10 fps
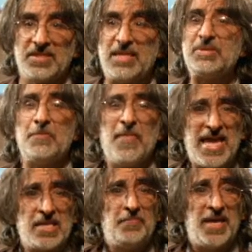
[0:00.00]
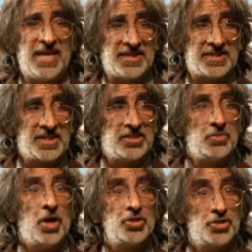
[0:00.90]
His name is Mike Pence, and
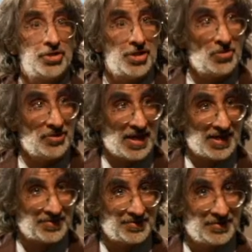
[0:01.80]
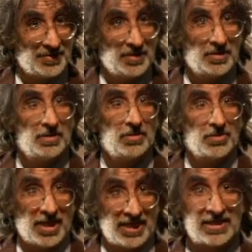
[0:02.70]
you all should know that, okay?